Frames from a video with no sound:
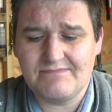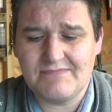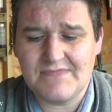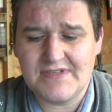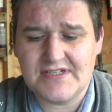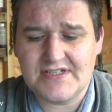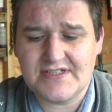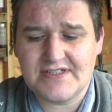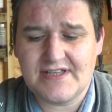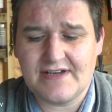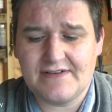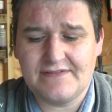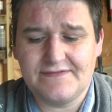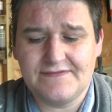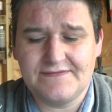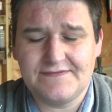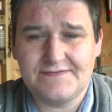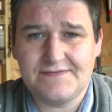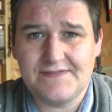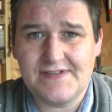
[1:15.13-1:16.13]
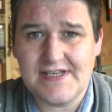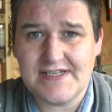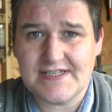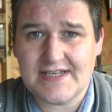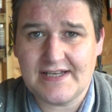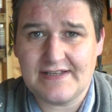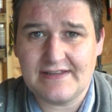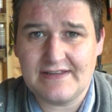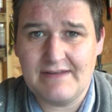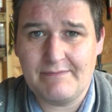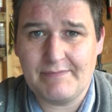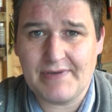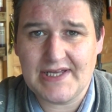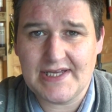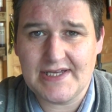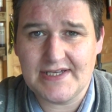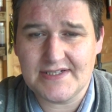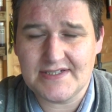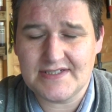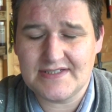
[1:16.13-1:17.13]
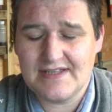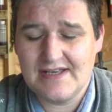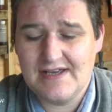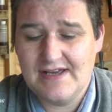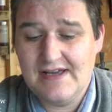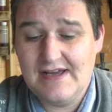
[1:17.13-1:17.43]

the stuff that he's had in the past.